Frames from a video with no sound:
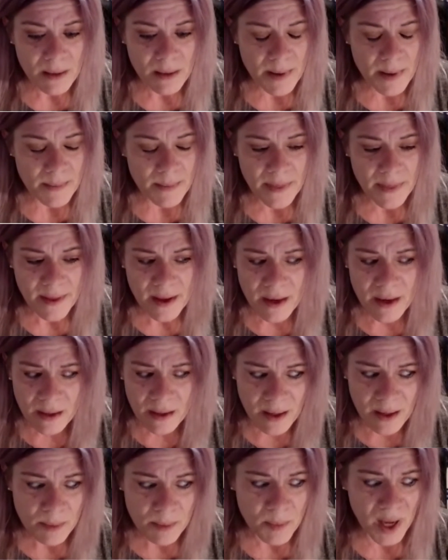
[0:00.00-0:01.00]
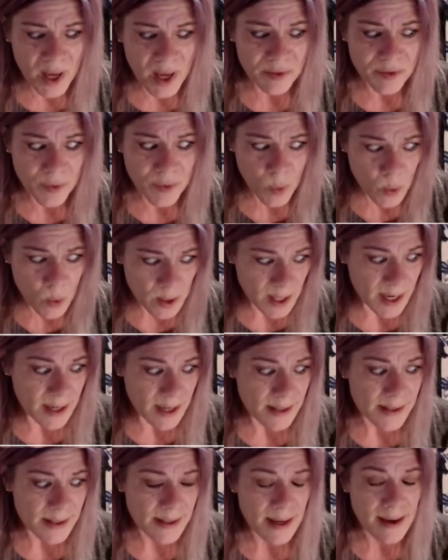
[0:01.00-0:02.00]
then in my
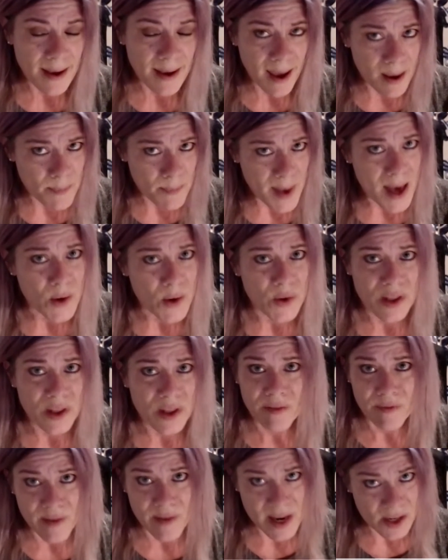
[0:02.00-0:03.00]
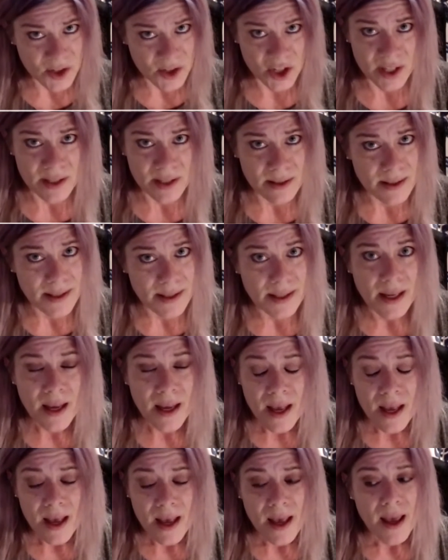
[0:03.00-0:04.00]
40s, it came back with a vengeance.
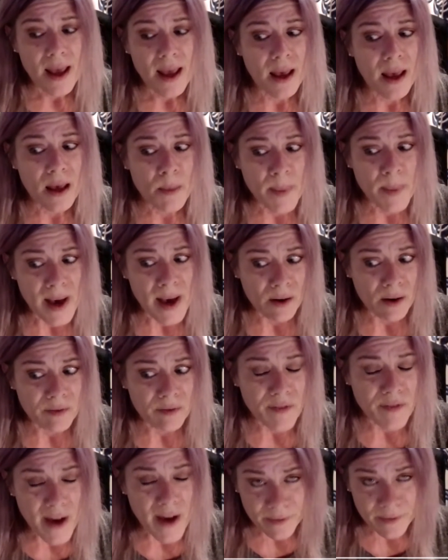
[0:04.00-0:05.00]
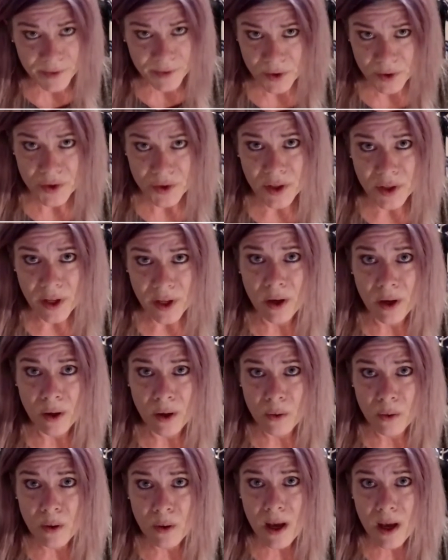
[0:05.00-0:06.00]
About 5 years
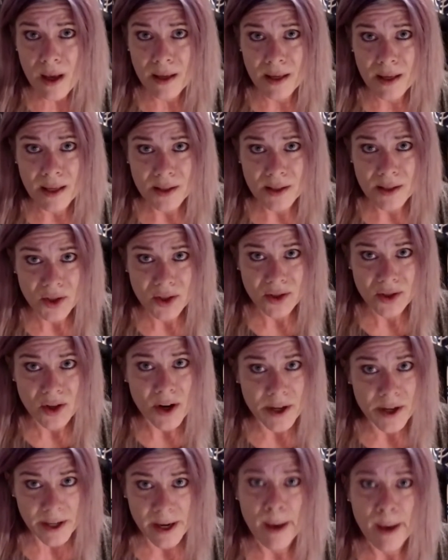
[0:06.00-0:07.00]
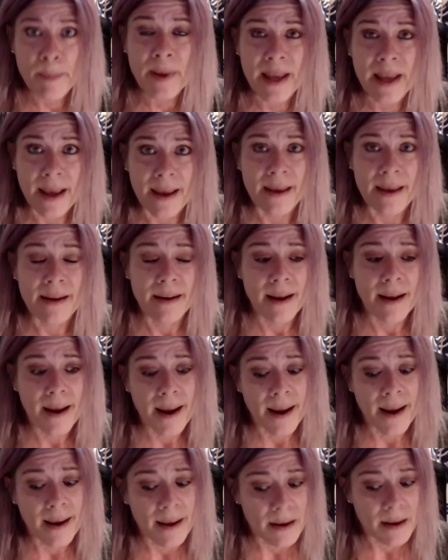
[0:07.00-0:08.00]
ago, it started up again,
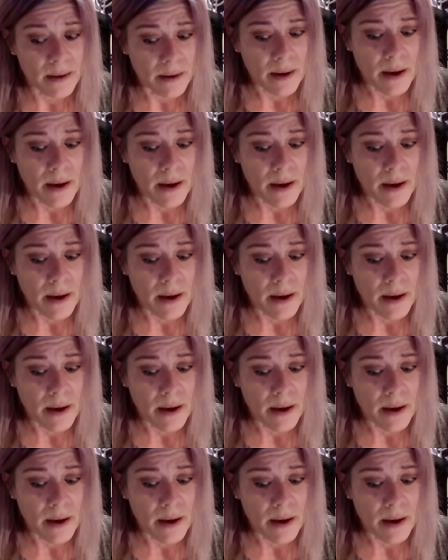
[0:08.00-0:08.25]
and